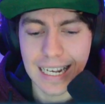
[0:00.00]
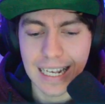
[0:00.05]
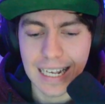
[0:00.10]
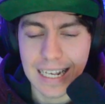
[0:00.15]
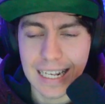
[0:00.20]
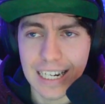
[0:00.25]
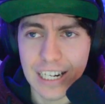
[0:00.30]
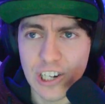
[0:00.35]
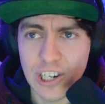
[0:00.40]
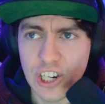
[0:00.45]

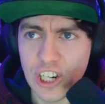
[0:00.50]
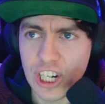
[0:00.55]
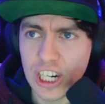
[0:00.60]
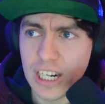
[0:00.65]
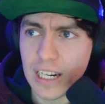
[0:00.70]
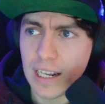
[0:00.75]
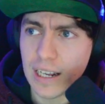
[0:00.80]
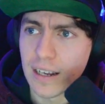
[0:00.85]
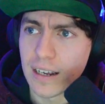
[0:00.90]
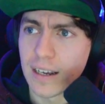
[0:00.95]
GG.
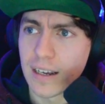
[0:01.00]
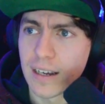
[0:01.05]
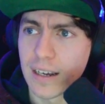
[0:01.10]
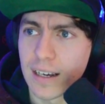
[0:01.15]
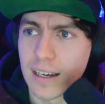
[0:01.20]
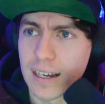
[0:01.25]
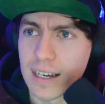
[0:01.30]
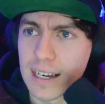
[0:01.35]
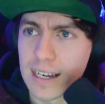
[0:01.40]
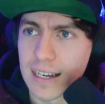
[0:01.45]

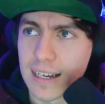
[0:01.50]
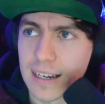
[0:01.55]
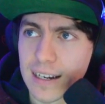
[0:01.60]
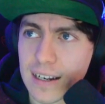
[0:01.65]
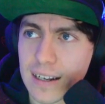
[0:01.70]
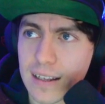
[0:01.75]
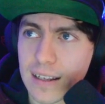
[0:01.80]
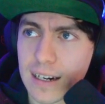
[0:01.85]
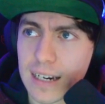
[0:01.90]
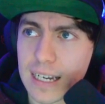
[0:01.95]

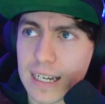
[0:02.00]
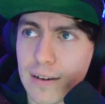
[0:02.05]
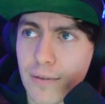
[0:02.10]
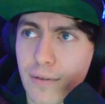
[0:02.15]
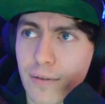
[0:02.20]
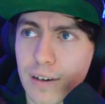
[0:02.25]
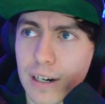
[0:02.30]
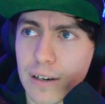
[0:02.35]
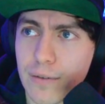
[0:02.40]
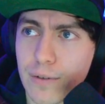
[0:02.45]
That is a
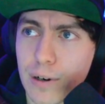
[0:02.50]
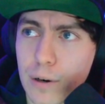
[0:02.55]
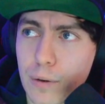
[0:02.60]
5-0.